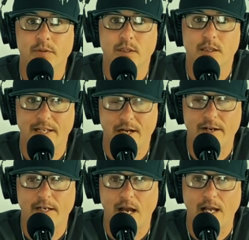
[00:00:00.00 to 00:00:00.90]

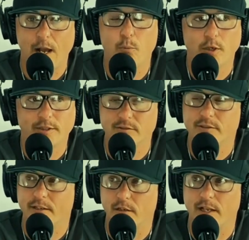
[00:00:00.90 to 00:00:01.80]
Larry and I would
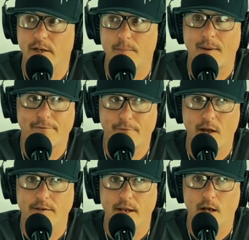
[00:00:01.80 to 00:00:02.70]
consider Larry my
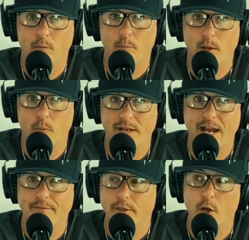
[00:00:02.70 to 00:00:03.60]
friend now, but we
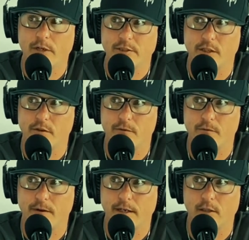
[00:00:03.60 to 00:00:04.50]
haven't known each other for
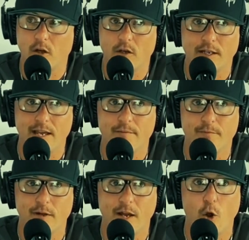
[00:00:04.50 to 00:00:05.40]
very long. And
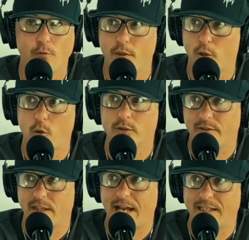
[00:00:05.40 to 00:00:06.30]
over the course
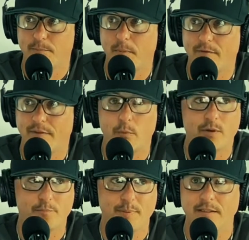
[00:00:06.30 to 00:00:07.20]
of the last month that
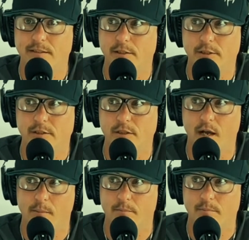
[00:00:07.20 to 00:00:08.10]
we've been
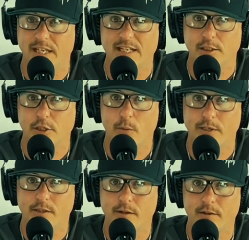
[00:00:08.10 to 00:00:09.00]
getting to know
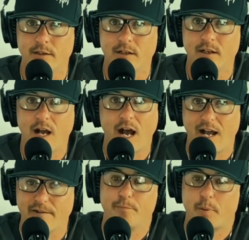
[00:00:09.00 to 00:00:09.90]
each other,
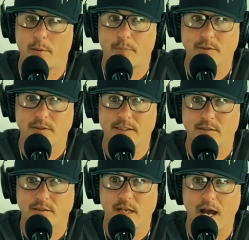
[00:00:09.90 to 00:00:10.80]
I've purposely
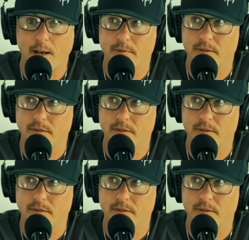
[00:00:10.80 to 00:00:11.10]
stopped